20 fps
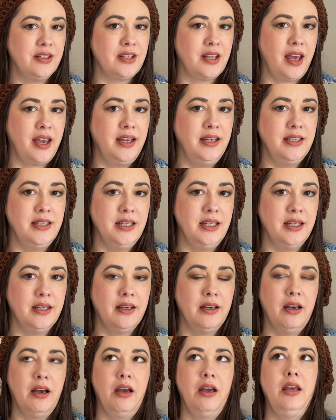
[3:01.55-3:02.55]

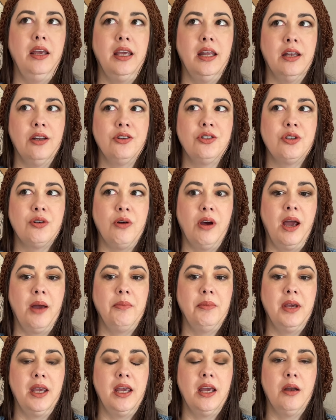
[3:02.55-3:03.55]
idea in a
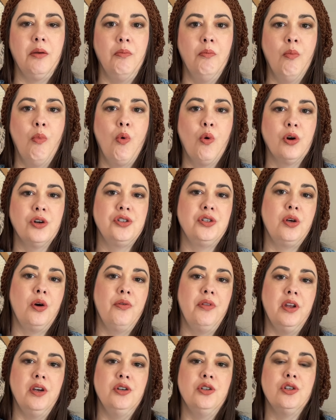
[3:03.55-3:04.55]
Scrapghan more so
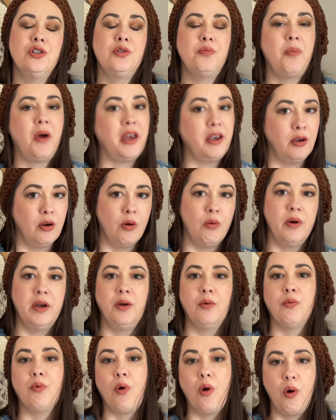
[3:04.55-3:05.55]
than just by
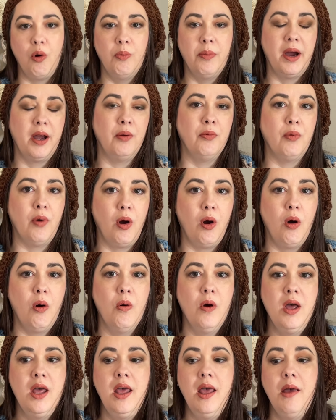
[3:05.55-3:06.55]
going row by
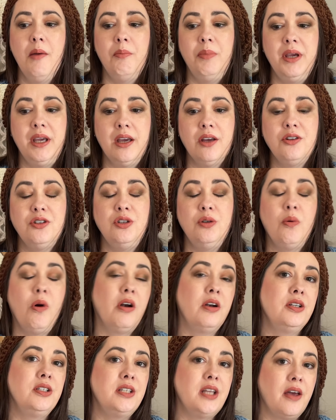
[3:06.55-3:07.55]
row, because you
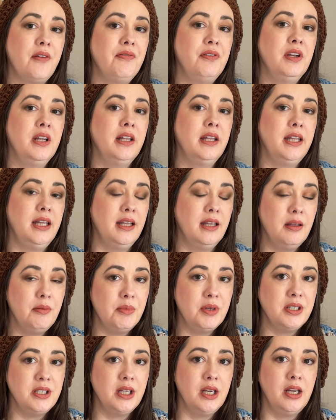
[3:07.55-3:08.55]
are definitely
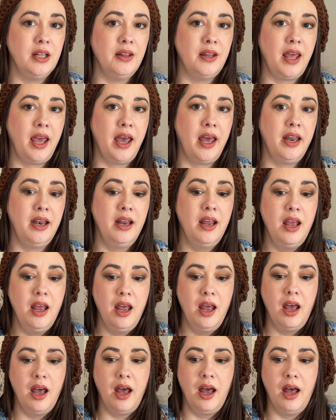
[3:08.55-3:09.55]
limited in that
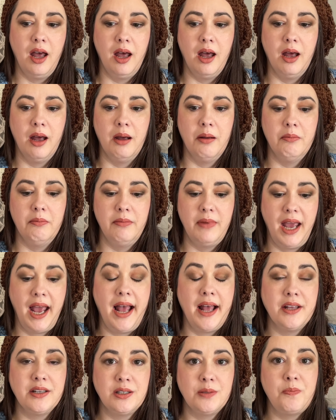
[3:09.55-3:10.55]

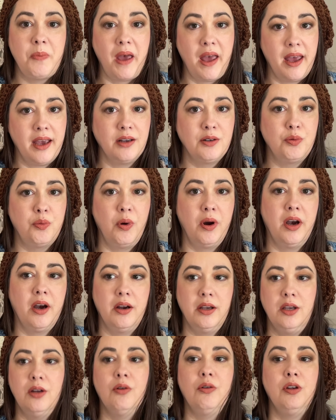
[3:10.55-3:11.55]
aspect where,
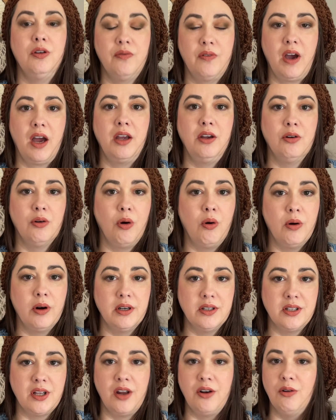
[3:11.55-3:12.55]
you know, you've got your
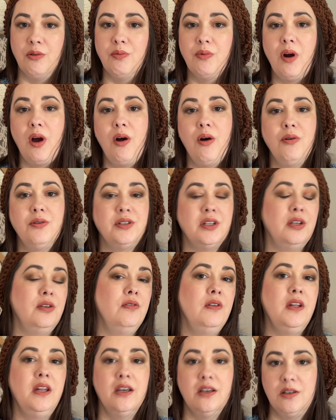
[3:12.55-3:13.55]
horizontal rows and you
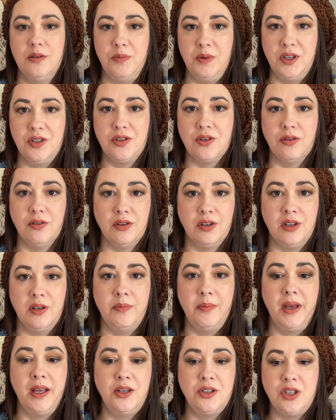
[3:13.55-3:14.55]
need it to be certain
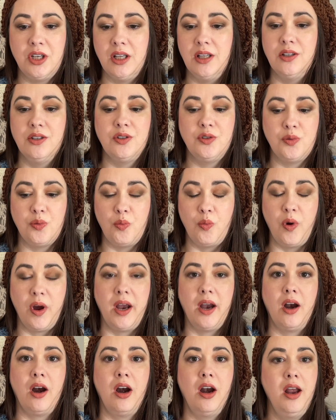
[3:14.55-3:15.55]
dimensions
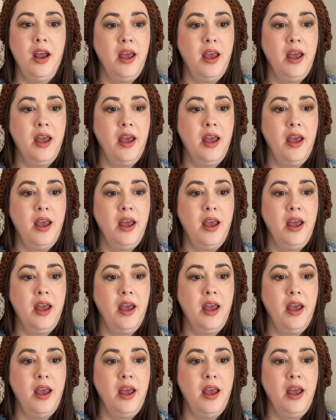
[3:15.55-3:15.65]
where